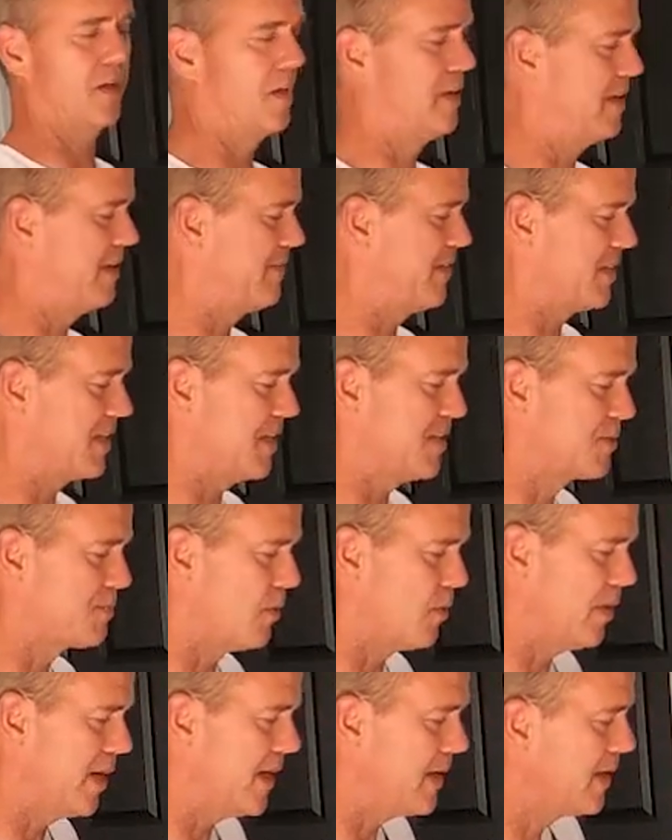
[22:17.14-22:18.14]
alternative at
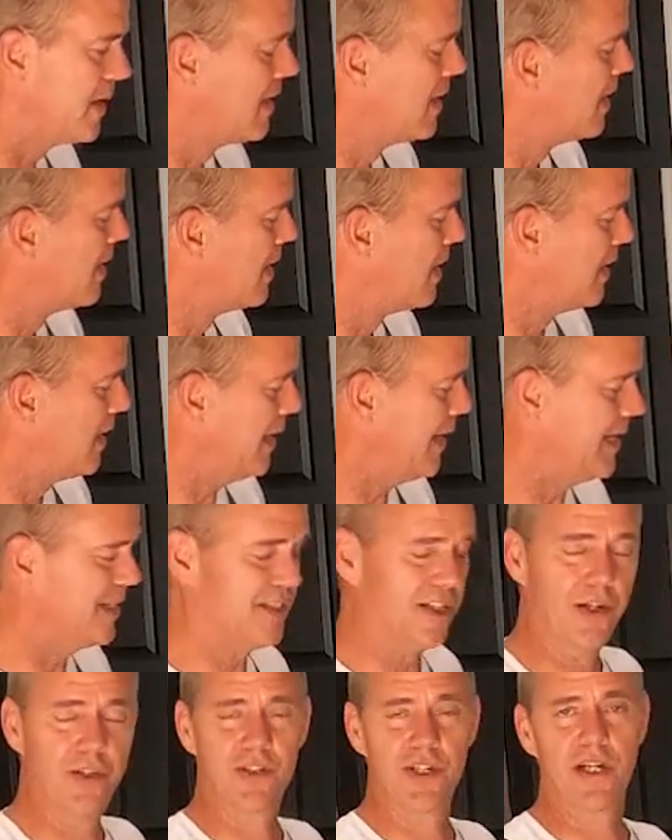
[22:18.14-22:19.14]
this point,
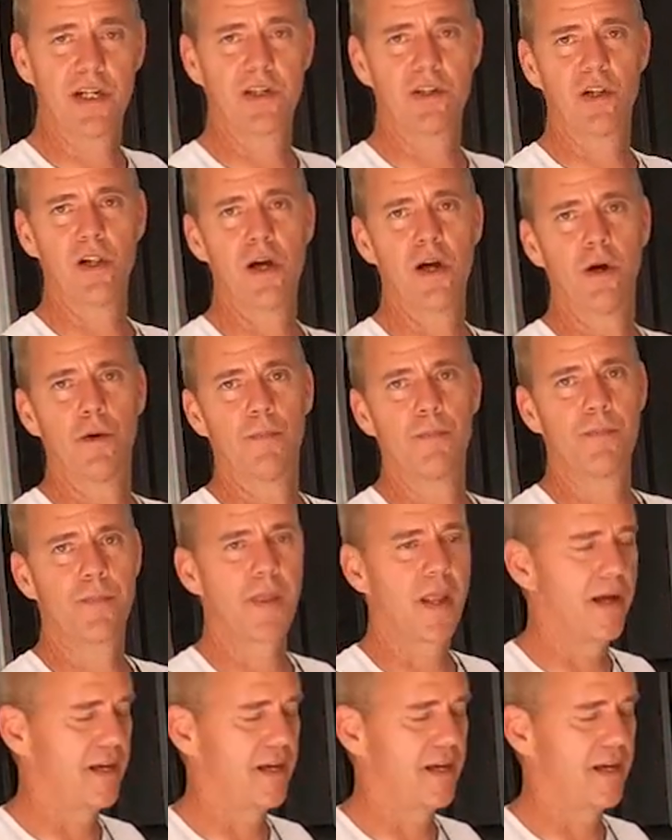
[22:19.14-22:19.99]
is using glue.